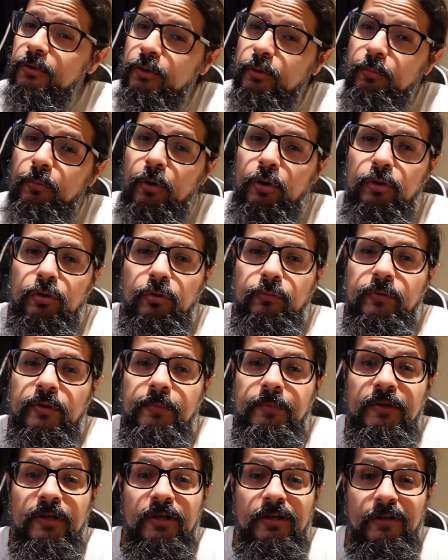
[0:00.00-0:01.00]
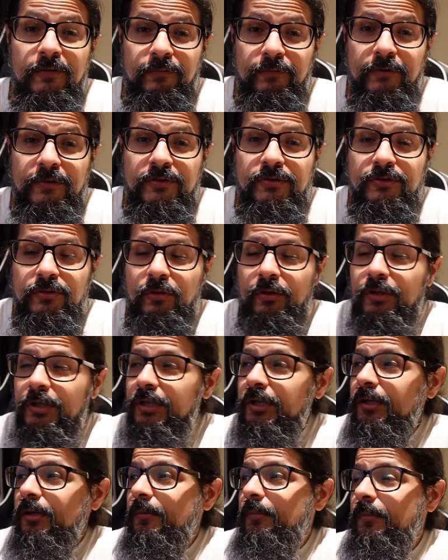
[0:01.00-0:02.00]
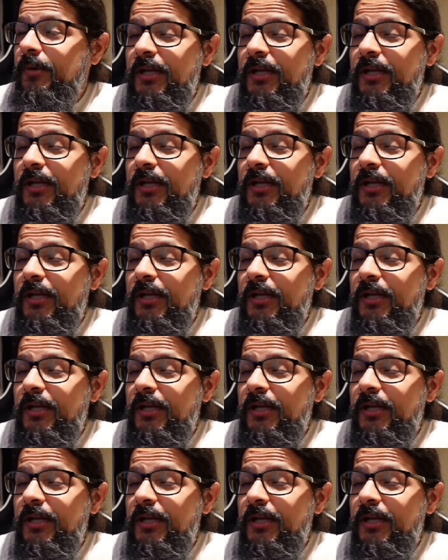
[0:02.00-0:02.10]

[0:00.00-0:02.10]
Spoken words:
Tomorrow will be a different story.